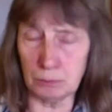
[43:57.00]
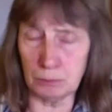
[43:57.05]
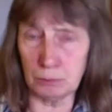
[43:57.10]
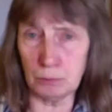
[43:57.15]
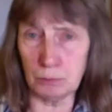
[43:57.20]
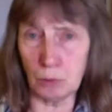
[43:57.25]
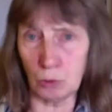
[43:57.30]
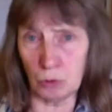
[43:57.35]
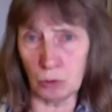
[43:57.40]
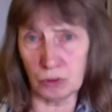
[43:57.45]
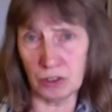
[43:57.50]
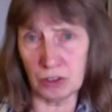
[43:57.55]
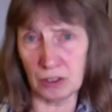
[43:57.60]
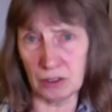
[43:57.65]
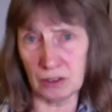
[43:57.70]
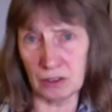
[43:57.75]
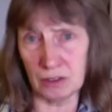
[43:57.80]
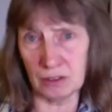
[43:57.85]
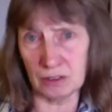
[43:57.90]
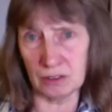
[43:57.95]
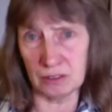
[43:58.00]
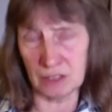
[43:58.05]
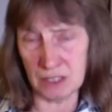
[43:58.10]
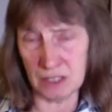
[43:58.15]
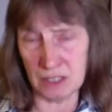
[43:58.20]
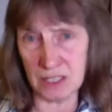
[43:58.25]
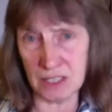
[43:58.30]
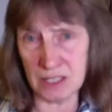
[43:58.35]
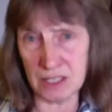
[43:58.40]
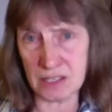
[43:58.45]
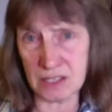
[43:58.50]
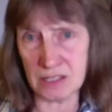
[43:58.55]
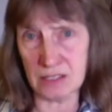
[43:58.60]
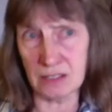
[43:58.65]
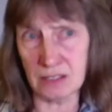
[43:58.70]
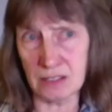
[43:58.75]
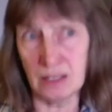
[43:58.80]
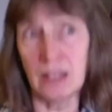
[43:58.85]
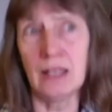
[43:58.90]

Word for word: bought the the yeast,